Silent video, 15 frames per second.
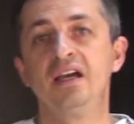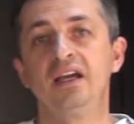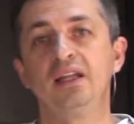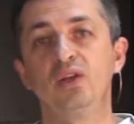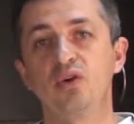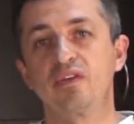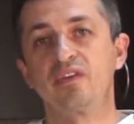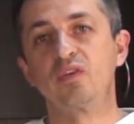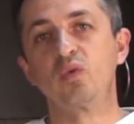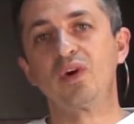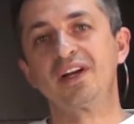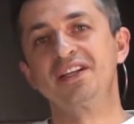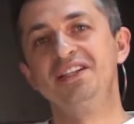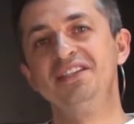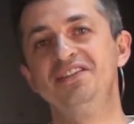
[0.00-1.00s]
Hello
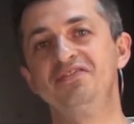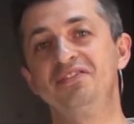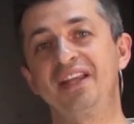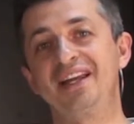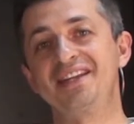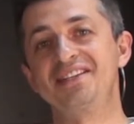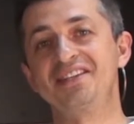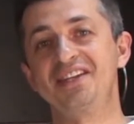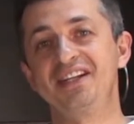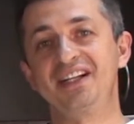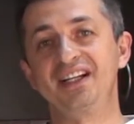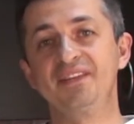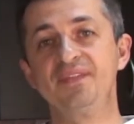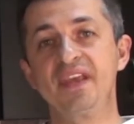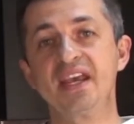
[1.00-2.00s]
everyone, Vlad is
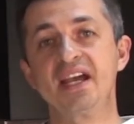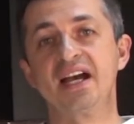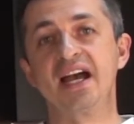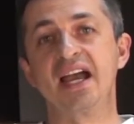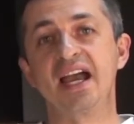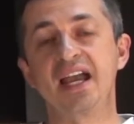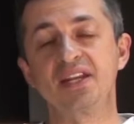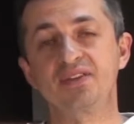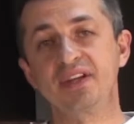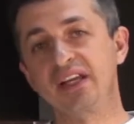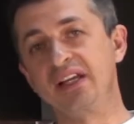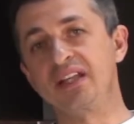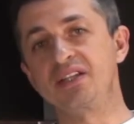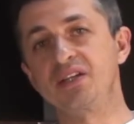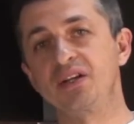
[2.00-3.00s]
here, and today I'm
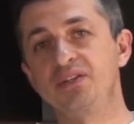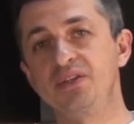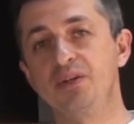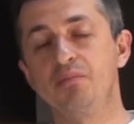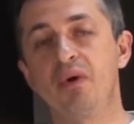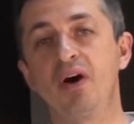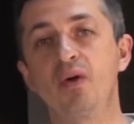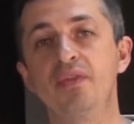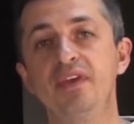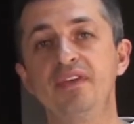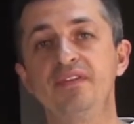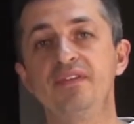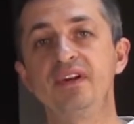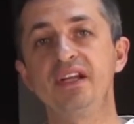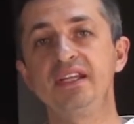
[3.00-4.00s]
going to talk to you about the
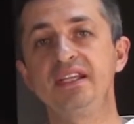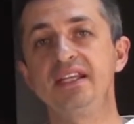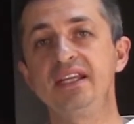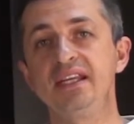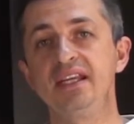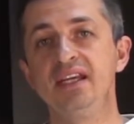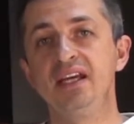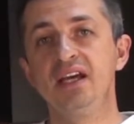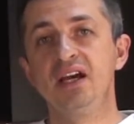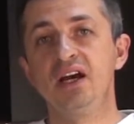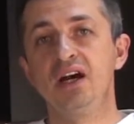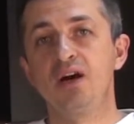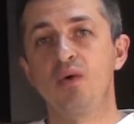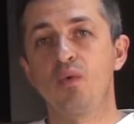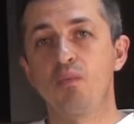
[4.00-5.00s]
3D
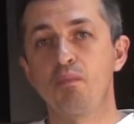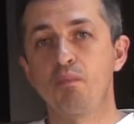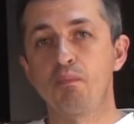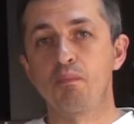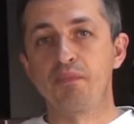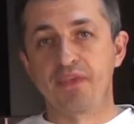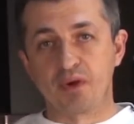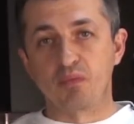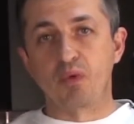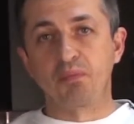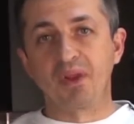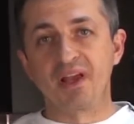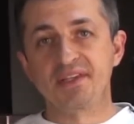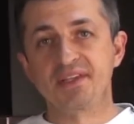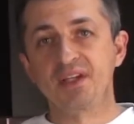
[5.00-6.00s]

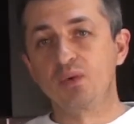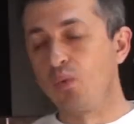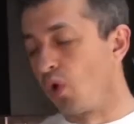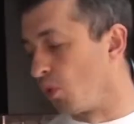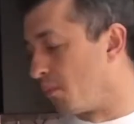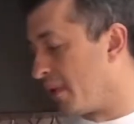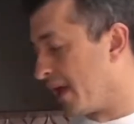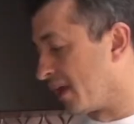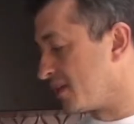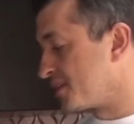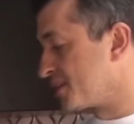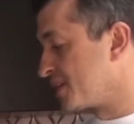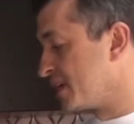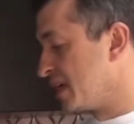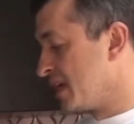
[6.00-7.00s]
thermoplastic wall
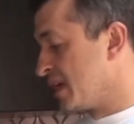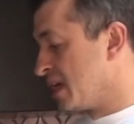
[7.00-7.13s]
panels.